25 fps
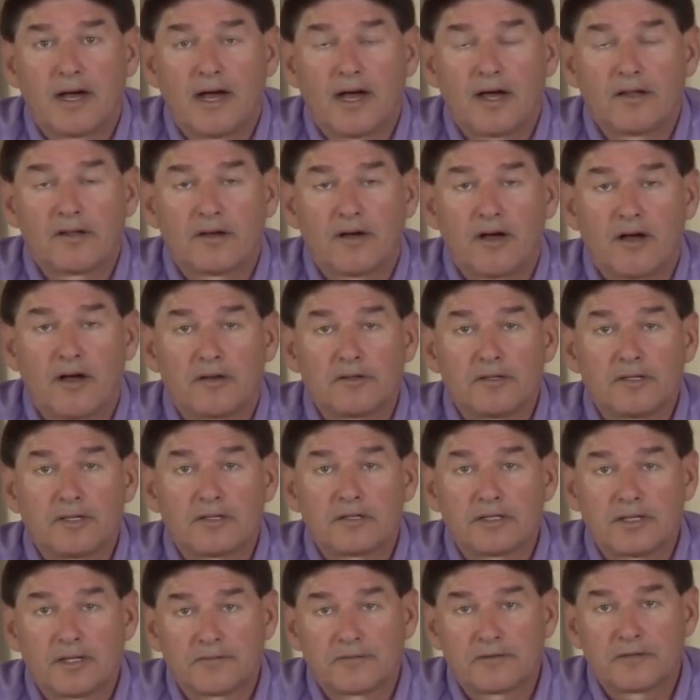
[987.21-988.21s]
other, all
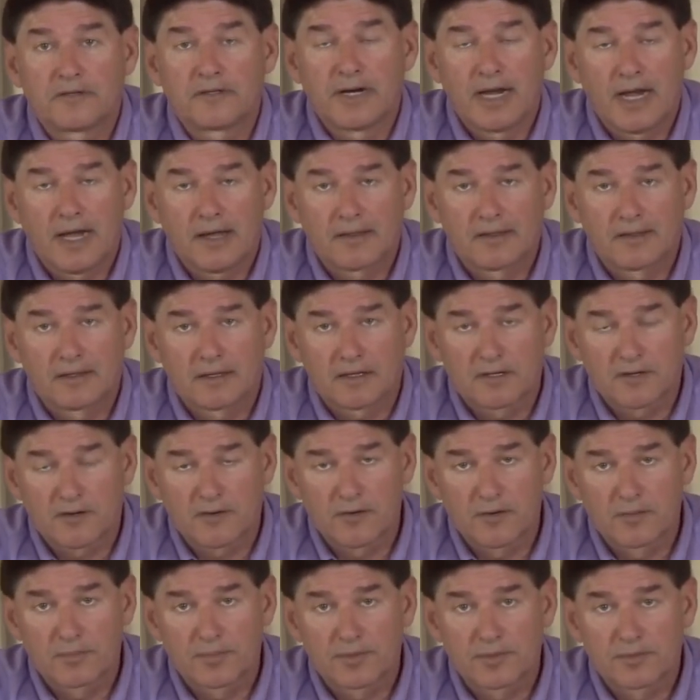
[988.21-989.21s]
different ethnic
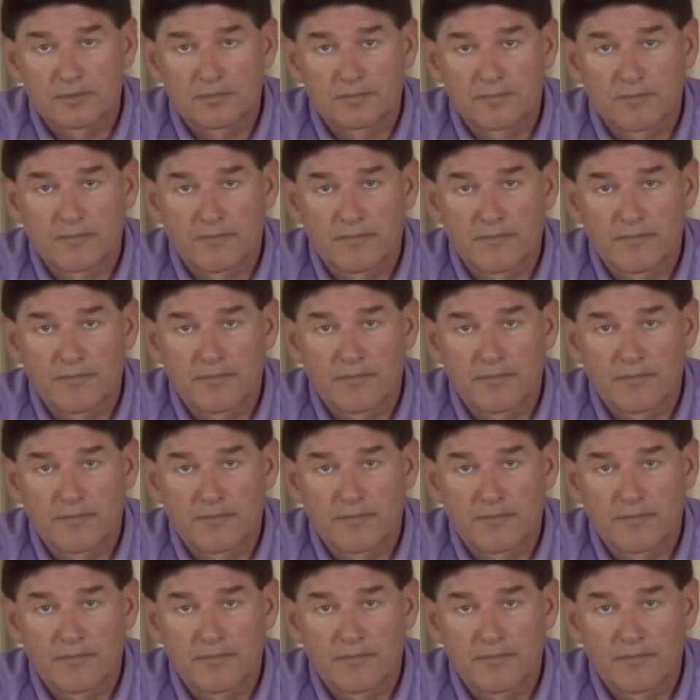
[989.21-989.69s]
groups.